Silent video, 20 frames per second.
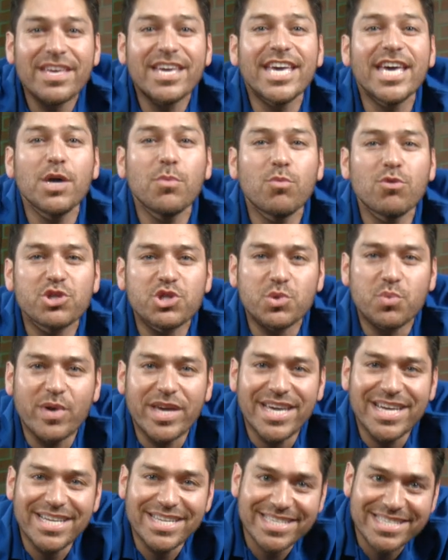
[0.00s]
it will
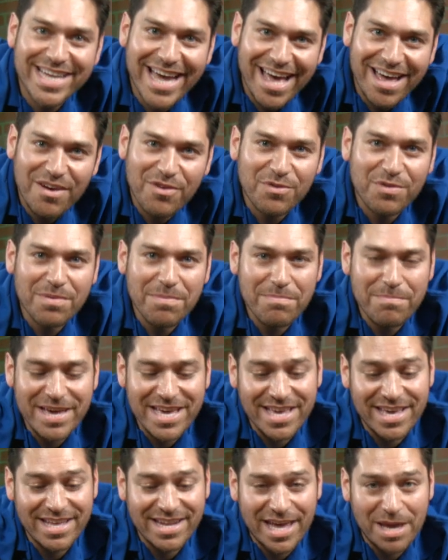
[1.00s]
swing down,
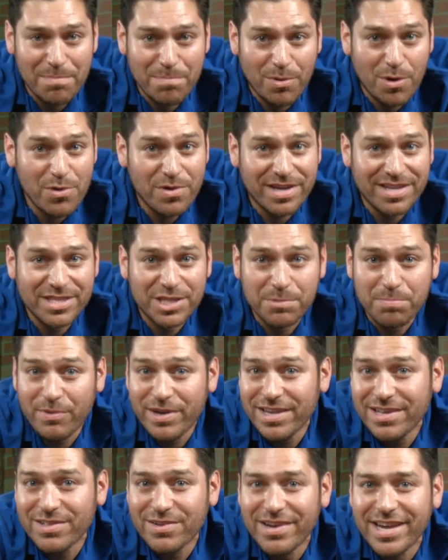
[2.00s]
making a broken
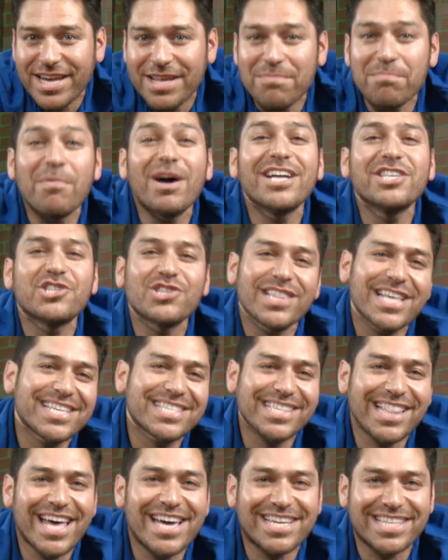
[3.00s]
sprinkler head much
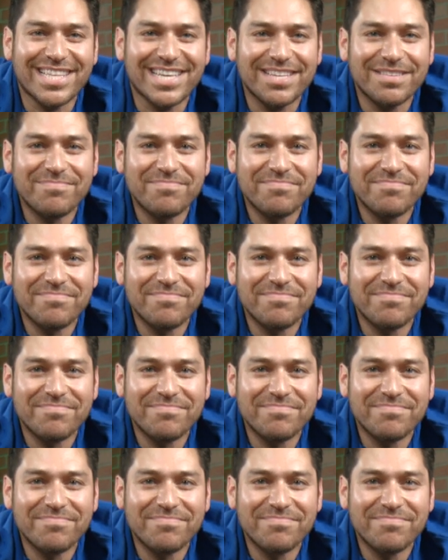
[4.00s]
less likely.